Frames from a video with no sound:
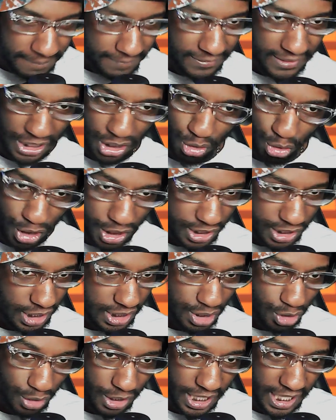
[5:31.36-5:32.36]
This dude is
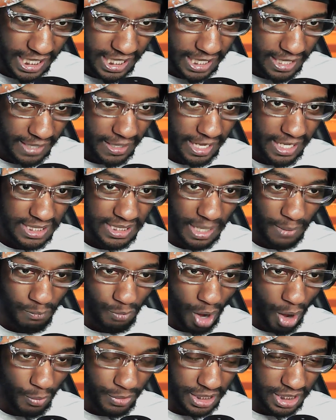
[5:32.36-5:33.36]
this dude. Is, he, it's something
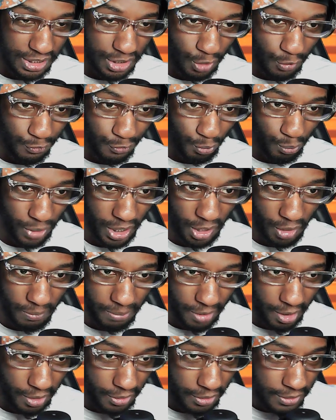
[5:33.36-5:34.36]
wrong with this dude for real,
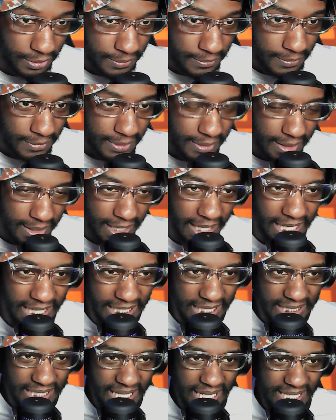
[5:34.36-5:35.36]
bro. And
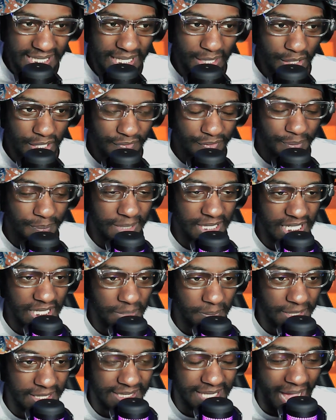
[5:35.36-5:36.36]
the thing is, he don't even need to
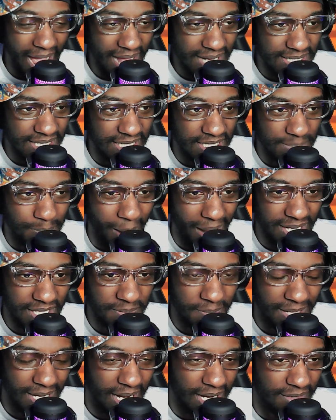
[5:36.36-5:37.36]
be dodging. His body's
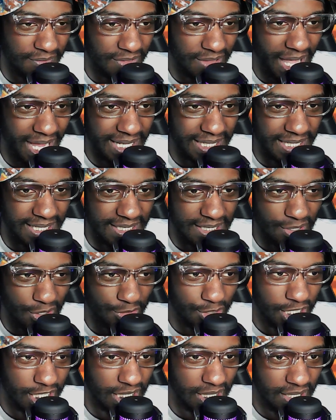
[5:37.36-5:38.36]
made out of lightning, so
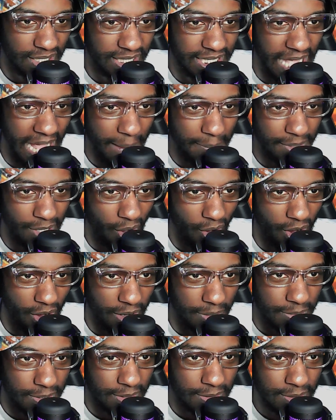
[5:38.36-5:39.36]
he literally can't be
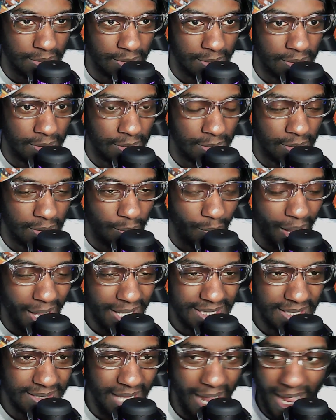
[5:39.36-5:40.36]
harmed. Why is
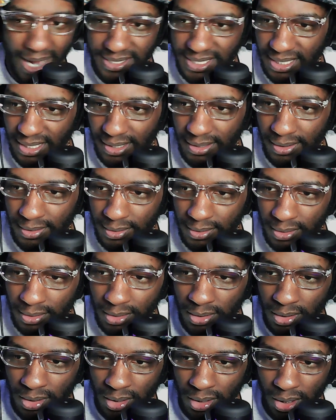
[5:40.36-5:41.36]
he dodging?
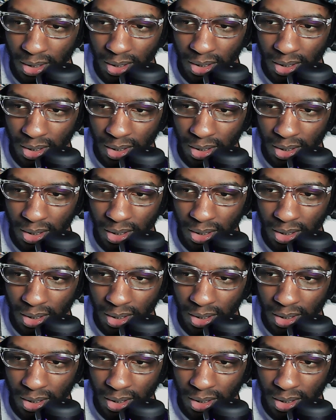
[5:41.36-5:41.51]
What?